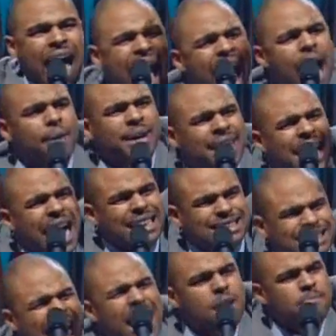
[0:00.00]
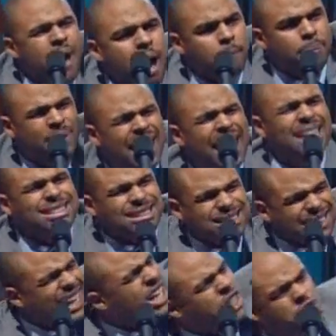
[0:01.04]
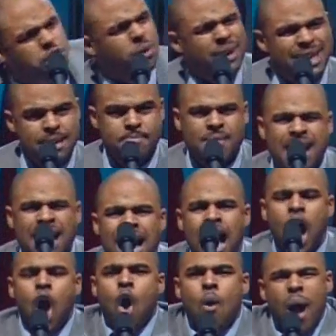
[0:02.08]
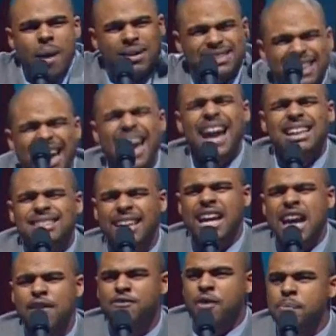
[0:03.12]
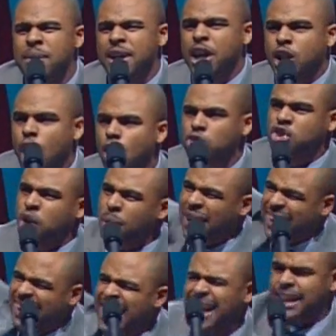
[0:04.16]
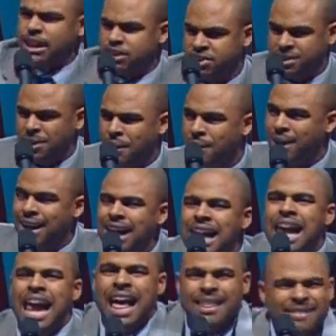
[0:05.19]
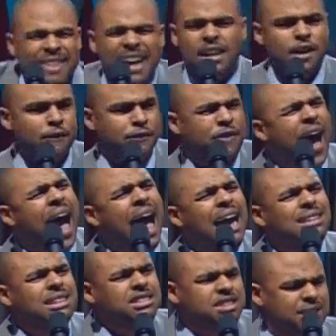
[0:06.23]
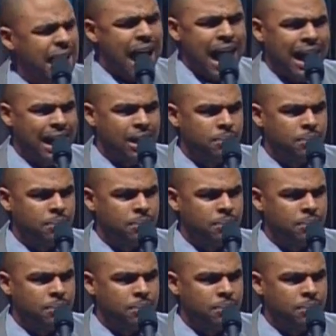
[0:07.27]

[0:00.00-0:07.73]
How can I take my place in a dream where it's easier for me to go to a liquor store than to find a job?